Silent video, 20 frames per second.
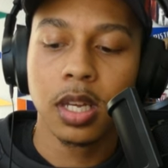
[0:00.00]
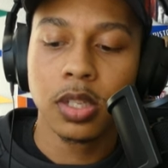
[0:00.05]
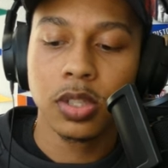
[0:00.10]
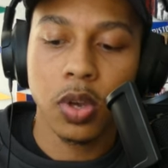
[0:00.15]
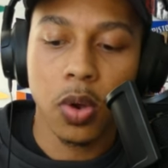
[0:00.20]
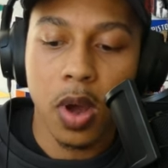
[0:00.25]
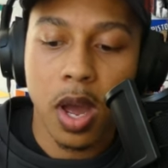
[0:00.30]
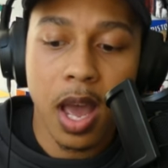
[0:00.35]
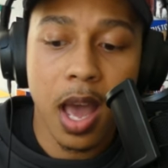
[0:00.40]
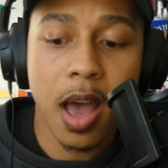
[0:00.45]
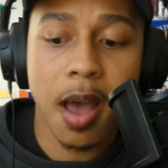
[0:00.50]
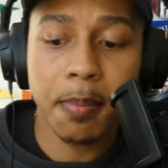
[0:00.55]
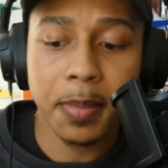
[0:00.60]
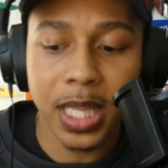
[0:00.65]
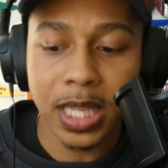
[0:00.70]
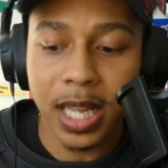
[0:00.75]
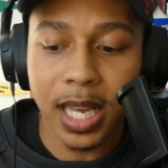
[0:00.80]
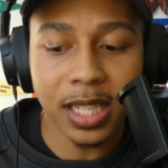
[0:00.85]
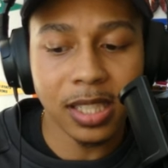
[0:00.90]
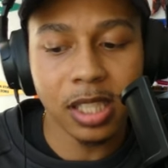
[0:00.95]
So, I
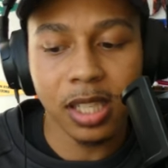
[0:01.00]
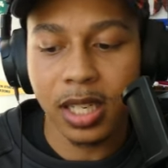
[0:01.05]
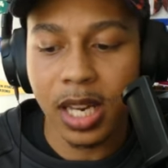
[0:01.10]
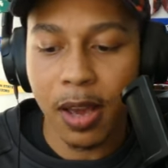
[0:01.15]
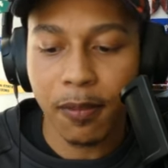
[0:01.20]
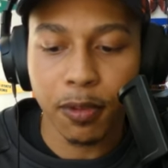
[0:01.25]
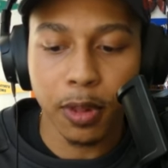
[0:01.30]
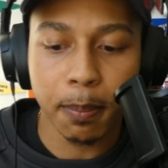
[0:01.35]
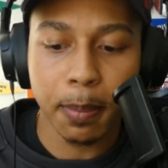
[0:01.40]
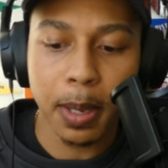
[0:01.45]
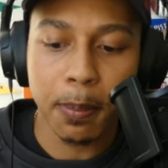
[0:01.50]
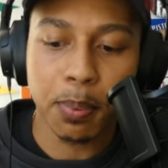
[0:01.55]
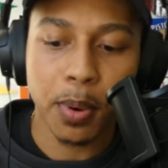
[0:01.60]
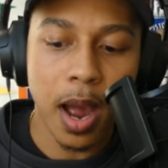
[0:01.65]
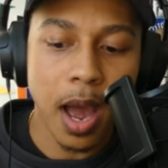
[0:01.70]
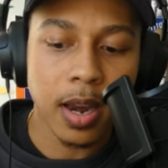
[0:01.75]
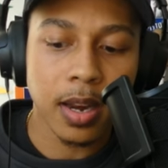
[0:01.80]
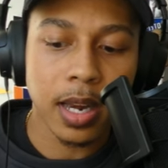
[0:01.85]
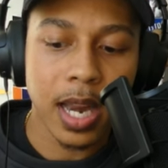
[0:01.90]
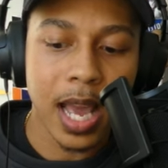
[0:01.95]
mean, they should definitely be
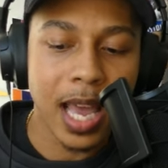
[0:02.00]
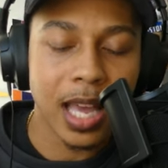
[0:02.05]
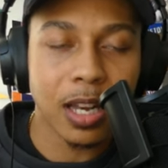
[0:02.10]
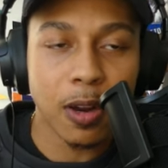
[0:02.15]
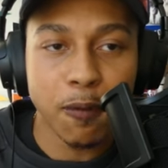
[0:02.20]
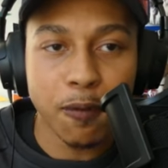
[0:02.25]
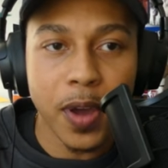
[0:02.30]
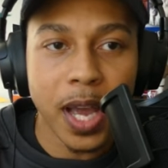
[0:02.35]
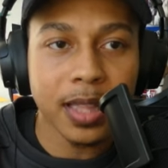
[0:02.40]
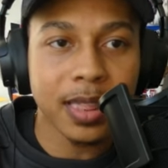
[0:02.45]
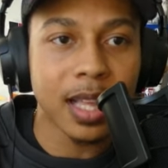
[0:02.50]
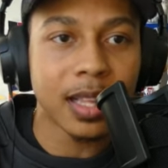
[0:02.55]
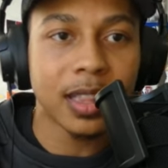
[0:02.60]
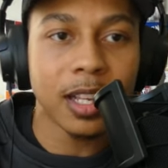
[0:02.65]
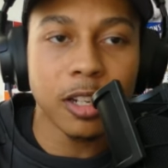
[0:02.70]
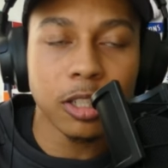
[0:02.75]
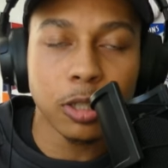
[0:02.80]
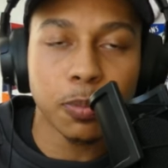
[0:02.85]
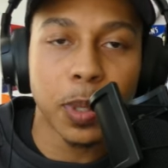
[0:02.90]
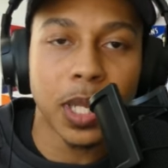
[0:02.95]
proud of that. And the fact that
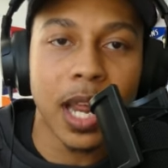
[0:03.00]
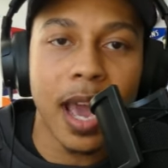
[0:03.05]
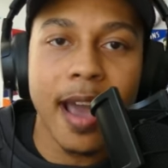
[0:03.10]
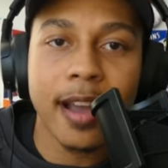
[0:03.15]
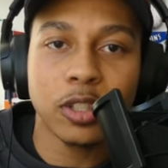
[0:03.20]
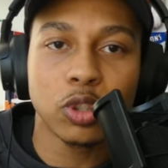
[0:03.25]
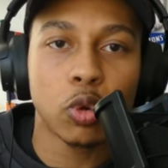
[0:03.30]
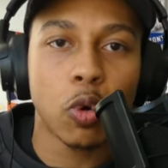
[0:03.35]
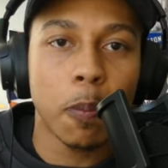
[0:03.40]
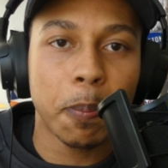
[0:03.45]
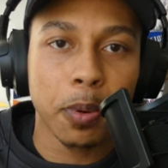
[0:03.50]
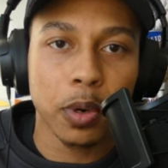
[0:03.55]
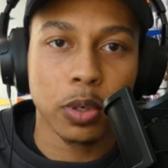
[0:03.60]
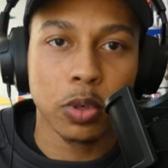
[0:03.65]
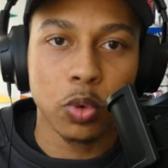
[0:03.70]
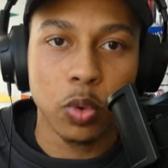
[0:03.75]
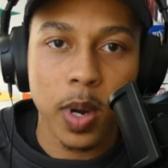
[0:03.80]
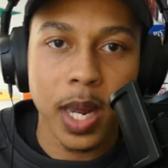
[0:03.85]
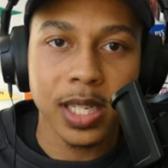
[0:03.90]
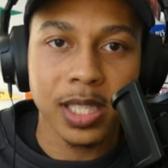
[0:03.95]
there's been actual
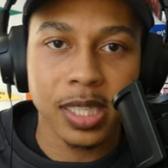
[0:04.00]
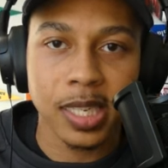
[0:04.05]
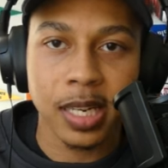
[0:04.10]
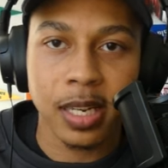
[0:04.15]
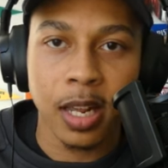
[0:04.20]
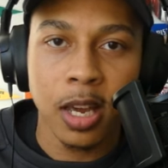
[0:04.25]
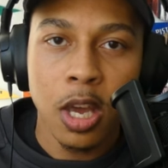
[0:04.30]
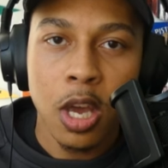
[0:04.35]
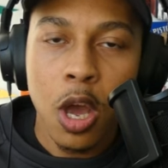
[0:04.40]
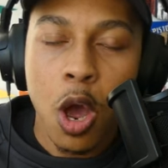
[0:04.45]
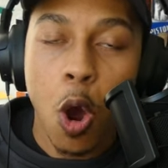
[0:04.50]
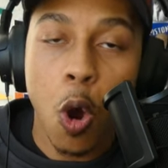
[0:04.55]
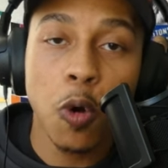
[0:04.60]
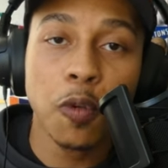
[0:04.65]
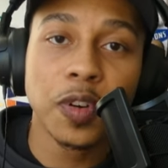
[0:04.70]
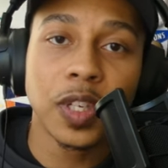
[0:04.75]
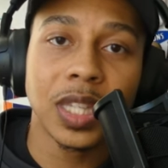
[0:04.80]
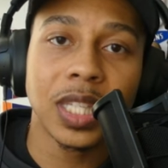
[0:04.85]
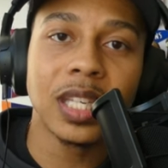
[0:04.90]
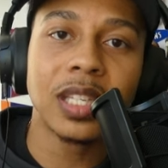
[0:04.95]
progression
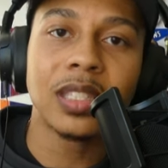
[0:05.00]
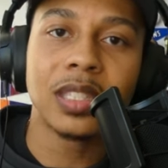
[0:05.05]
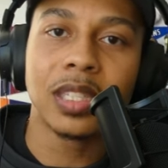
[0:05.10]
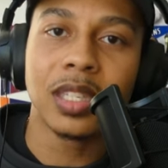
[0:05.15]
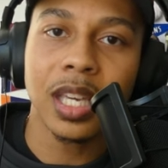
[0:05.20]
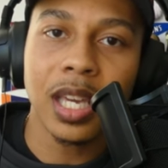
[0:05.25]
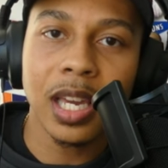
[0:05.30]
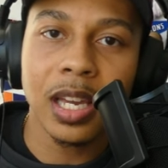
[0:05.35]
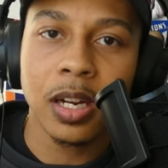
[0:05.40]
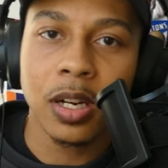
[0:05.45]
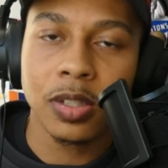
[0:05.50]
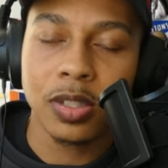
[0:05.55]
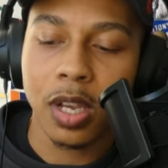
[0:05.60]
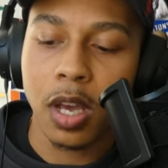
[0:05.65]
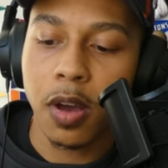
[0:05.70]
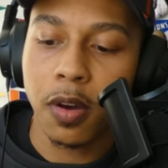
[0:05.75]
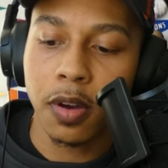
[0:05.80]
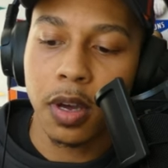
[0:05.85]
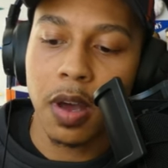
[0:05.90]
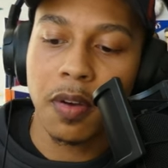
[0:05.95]
over these years
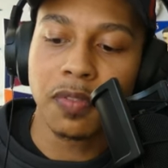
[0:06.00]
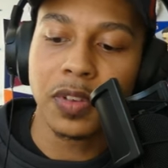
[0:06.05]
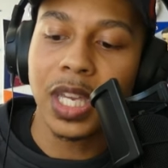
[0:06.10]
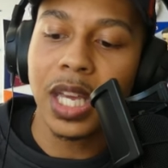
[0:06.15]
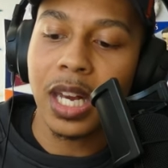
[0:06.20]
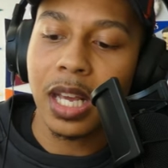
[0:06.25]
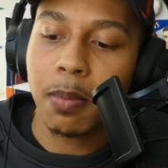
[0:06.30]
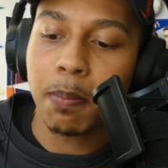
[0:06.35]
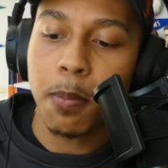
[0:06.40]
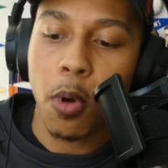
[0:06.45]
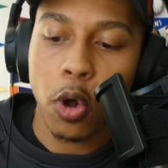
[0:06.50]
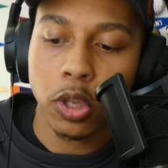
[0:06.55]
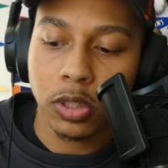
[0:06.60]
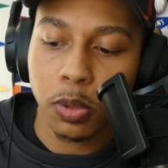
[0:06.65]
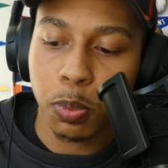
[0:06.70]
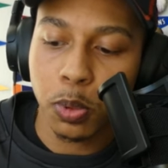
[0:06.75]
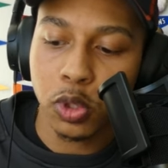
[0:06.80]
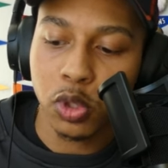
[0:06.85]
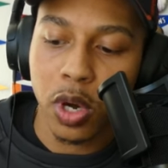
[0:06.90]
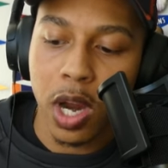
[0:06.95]
of, of, getting
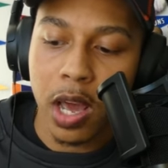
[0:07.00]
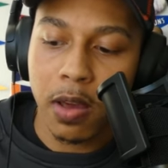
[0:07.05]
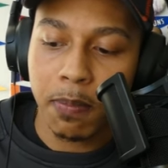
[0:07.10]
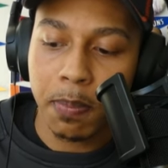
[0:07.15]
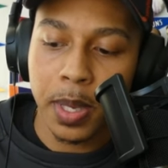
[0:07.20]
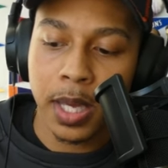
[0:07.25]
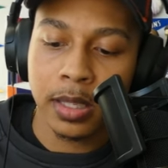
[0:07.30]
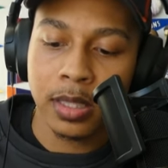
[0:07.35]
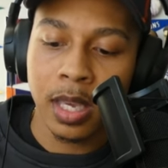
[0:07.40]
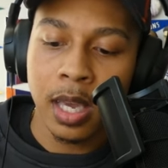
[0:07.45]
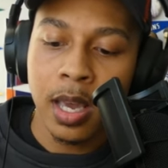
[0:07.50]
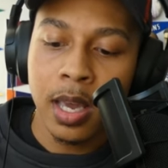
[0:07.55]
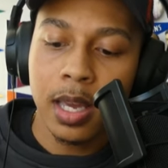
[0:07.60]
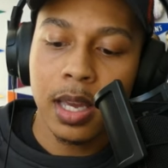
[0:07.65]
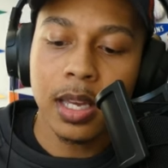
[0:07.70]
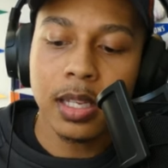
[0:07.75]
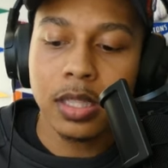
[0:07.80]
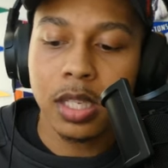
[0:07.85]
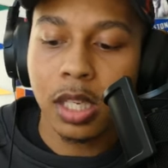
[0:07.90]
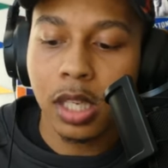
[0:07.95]
multiple draft picks
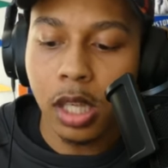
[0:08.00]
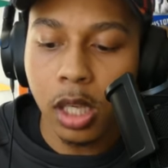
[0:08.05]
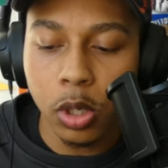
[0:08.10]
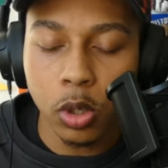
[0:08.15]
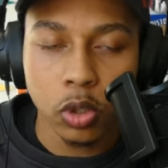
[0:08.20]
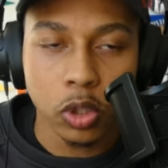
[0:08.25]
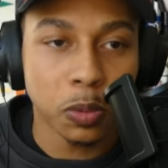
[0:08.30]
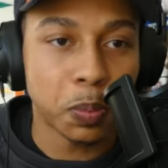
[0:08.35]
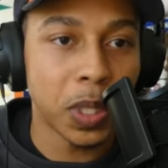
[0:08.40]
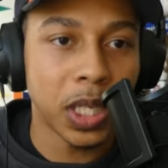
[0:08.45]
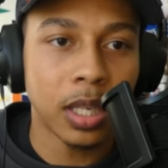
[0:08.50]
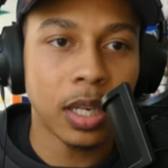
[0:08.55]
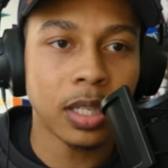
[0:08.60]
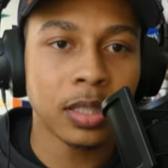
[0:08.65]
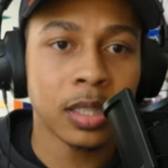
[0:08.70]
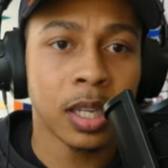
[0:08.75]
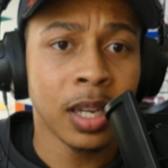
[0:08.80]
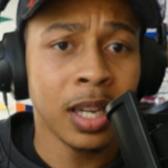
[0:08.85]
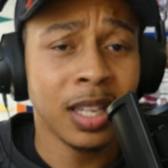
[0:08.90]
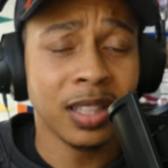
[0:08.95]
is huge
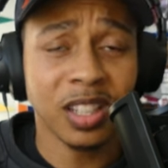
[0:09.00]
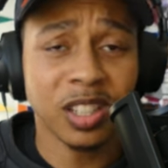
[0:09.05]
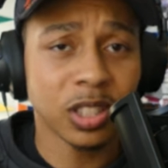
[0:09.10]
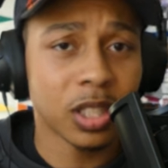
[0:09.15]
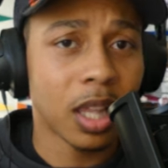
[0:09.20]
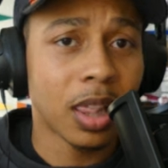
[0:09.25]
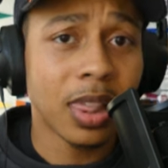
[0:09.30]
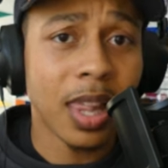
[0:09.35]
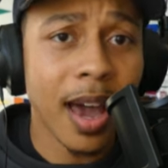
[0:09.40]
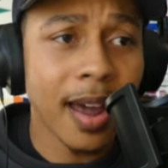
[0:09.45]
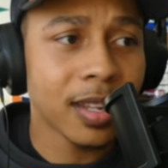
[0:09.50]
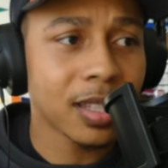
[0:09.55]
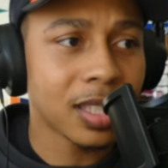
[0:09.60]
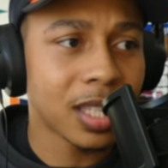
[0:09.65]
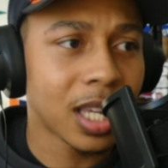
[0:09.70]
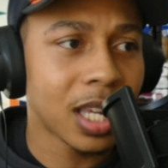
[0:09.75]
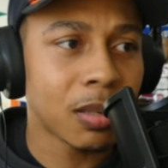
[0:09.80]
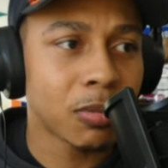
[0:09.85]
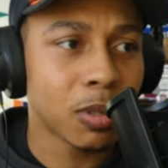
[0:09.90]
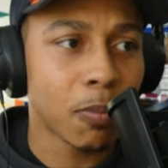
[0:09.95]
because there's a lot of
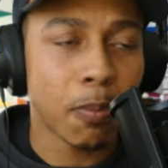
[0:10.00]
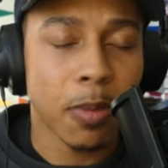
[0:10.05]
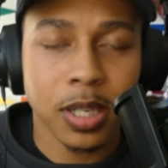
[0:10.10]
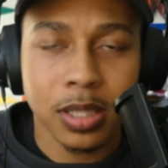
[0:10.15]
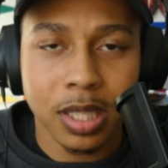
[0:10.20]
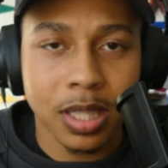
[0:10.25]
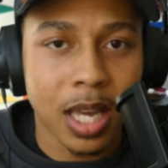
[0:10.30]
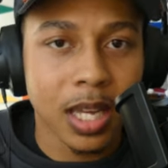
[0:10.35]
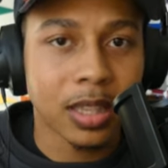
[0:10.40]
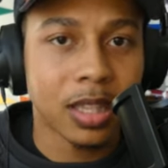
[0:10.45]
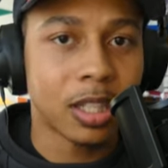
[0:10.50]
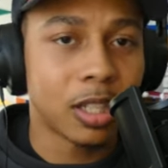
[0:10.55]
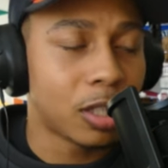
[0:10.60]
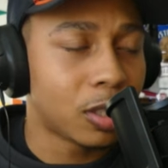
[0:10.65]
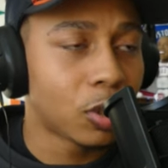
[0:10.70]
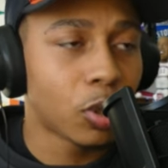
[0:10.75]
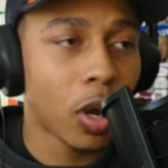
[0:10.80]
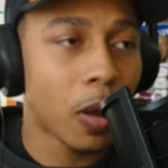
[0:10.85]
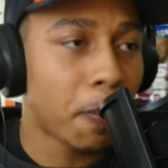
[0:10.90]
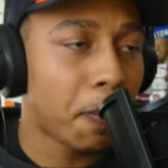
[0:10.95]
teams, much like the
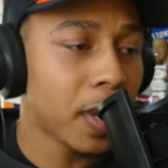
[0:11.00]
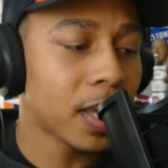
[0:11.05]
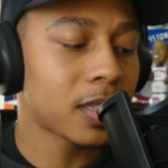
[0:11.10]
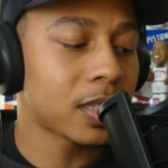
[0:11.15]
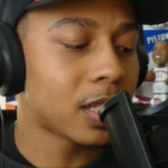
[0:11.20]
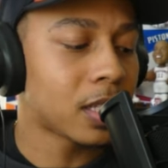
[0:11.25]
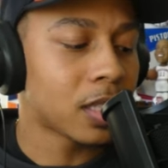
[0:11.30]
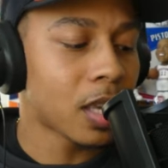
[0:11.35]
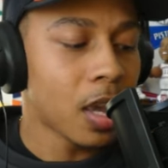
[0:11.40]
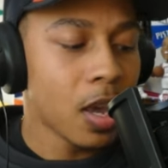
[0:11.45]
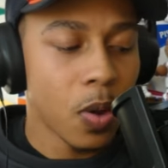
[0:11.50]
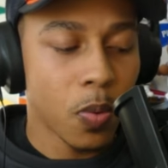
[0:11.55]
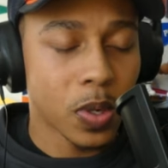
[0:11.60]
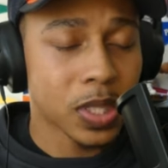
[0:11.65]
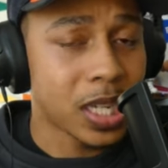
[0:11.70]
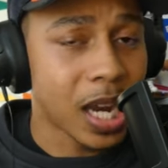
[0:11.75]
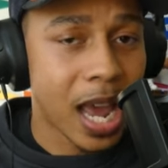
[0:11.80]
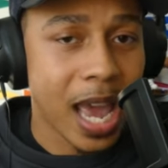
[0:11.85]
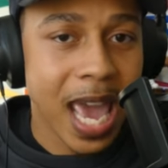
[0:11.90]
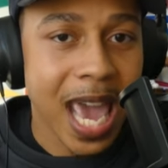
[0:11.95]
Detroit Pistons,
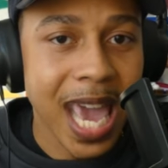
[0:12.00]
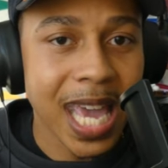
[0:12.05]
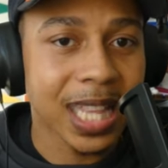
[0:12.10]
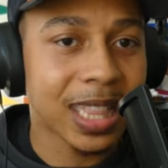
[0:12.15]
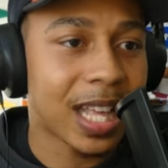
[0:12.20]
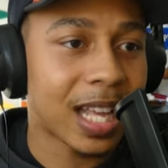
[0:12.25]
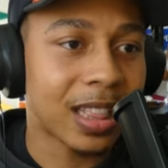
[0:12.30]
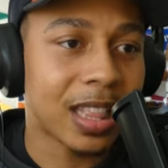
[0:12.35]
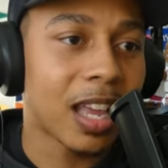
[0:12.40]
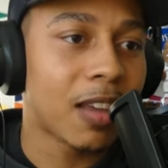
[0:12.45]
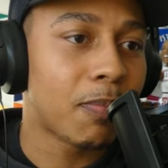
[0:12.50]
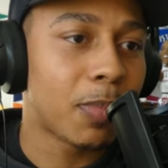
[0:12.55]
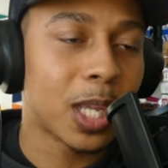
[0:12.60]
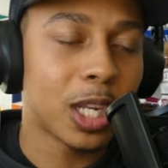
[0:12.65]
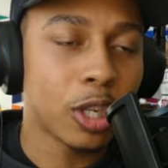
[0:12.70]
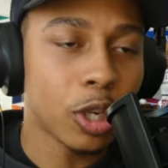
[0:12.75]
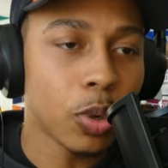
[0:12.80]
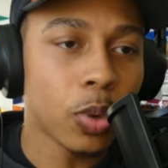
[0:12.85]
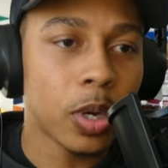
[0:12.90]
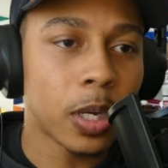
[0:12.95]
which I hate that they've
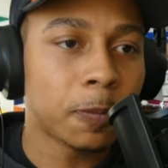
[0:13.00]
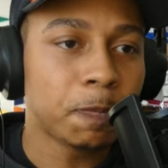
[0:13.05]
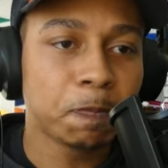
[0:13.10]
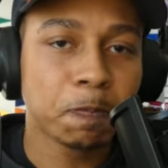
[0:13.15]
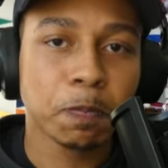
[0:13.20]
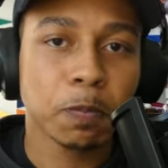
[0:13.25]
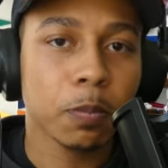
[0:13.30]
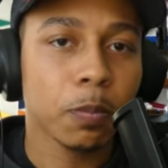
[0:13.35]
been doing,